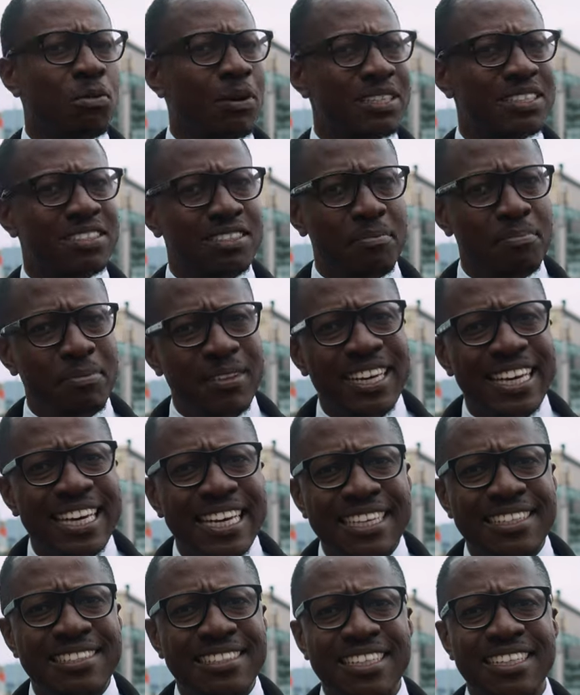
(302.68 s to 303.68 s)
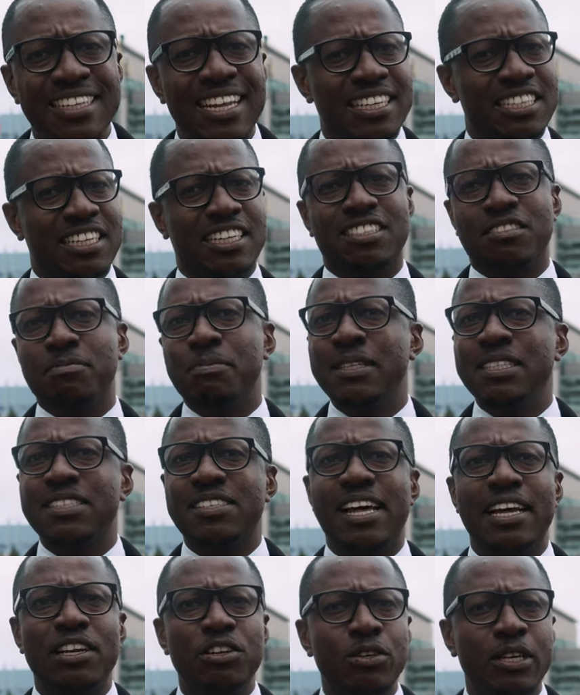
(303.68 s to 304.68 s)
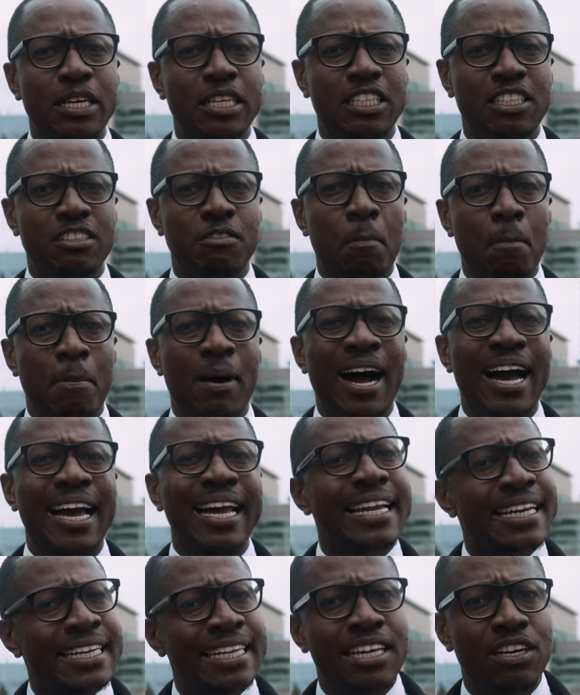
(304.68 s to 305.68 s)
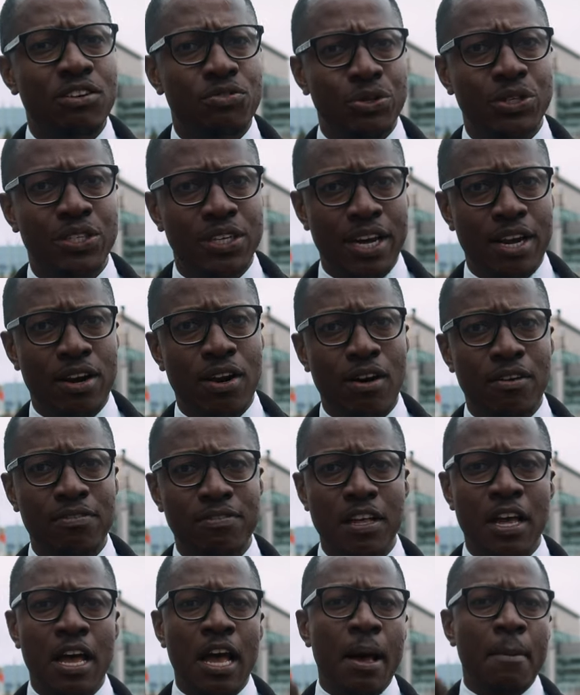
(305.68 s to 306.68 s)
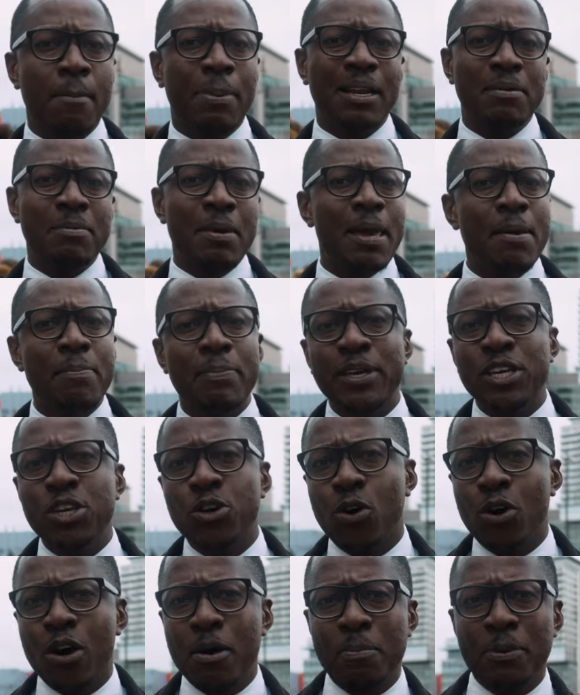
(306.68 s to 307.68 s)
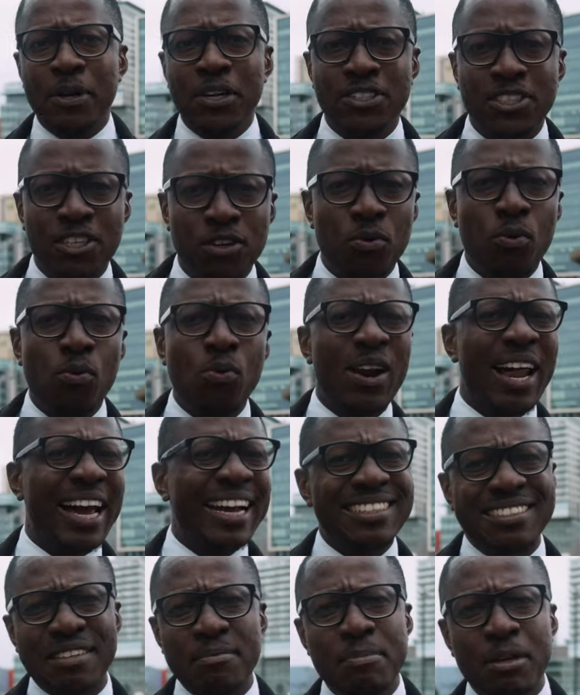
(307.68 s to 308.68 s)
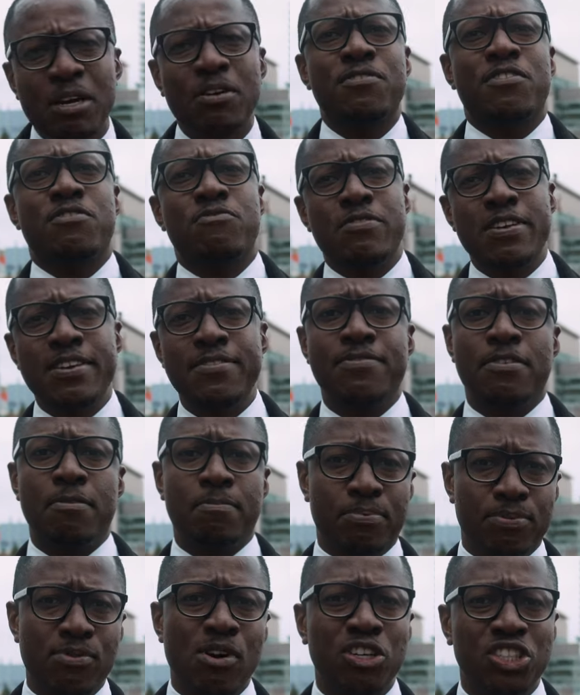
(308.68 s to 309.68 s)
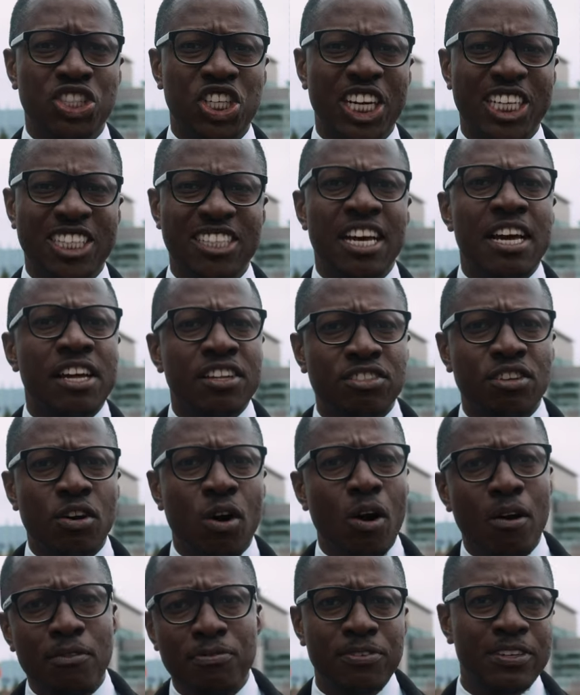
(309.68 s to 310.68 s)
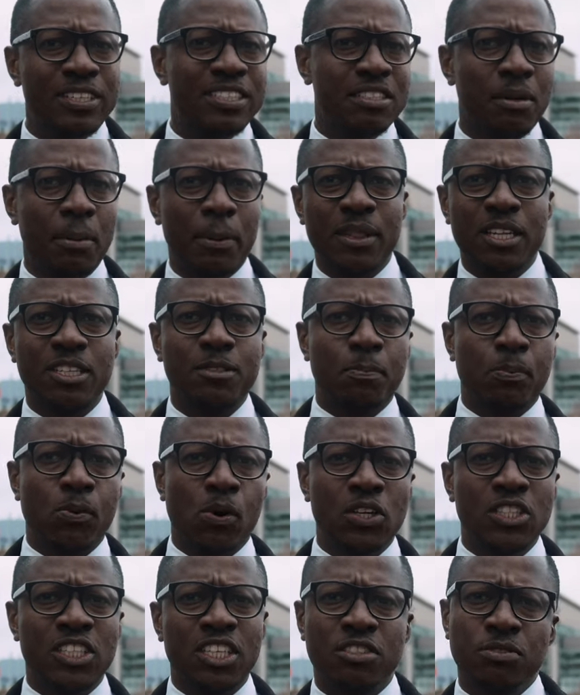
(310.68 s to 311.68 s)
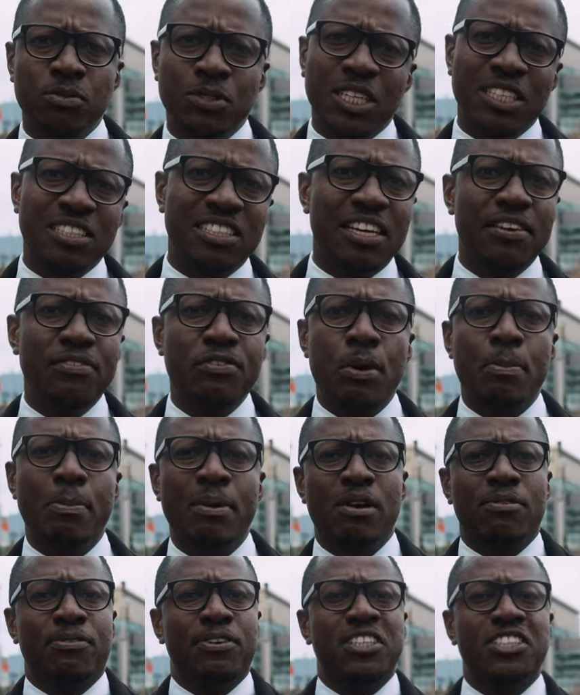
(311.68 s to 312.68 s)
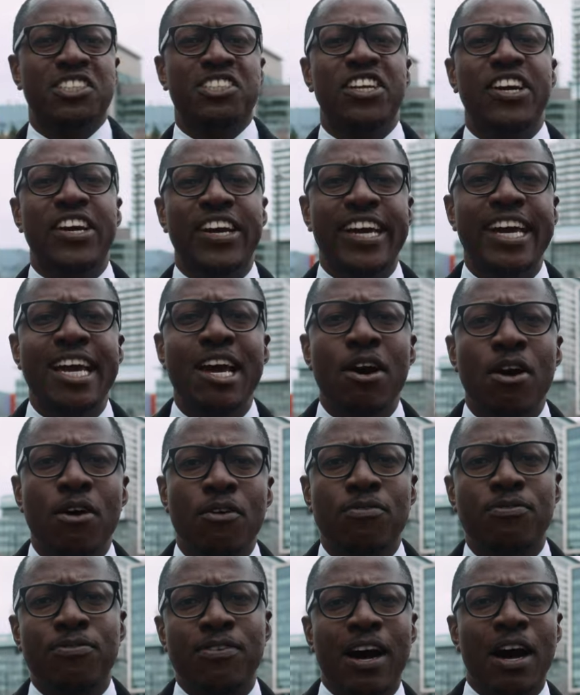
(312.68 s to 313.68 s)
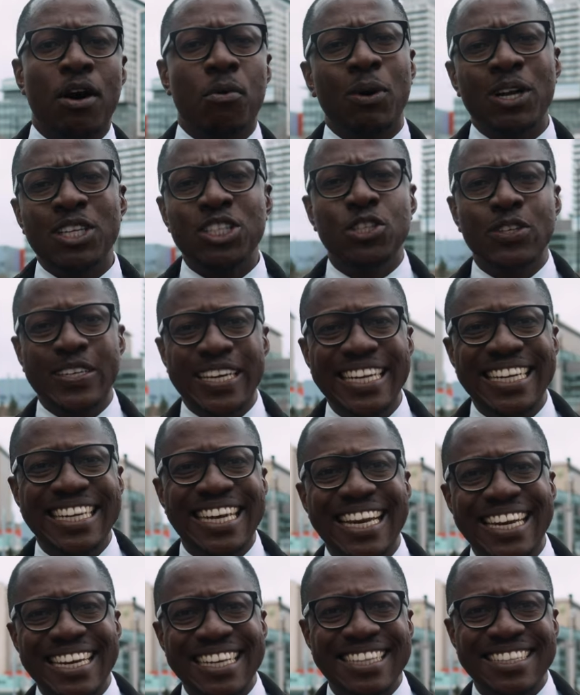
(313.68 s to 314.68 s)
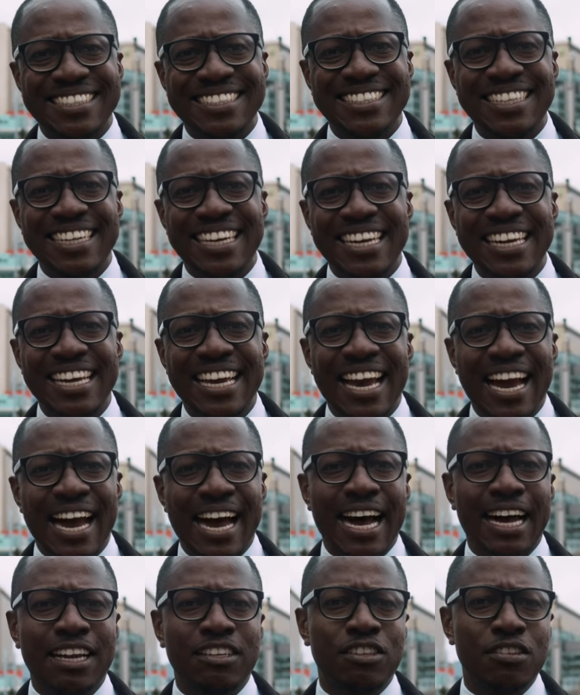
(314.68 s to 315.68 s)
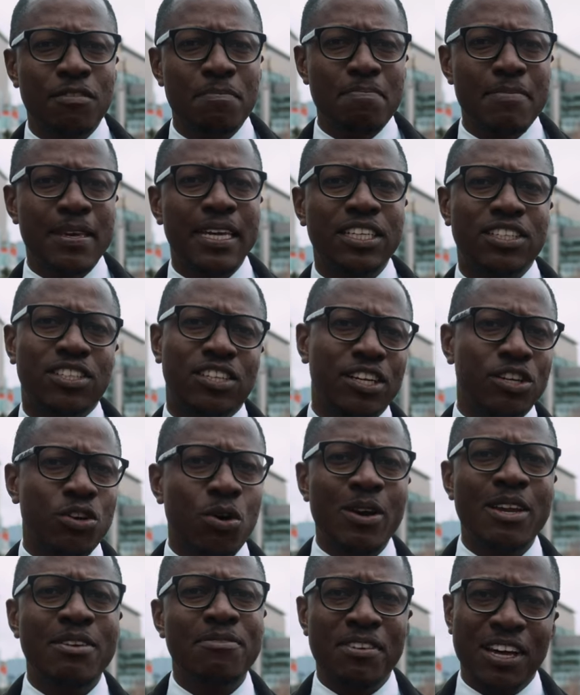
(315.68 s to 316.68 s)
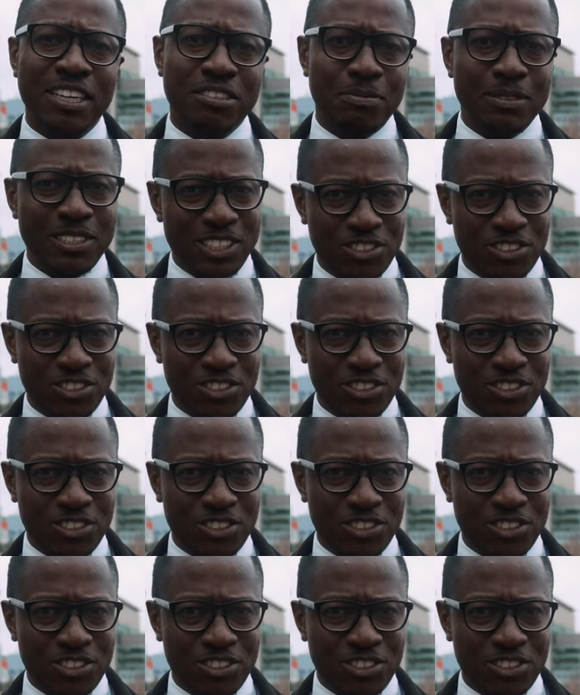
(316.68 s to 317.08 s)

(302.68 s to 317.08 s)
want something easy that just means that you can just buy and get a return off. But maybe you are a person person who likes a bit of a refurb project. So hopefully some of these projects will just give you a bit of a stir of uh, what you can get in the city uh, to meet your investment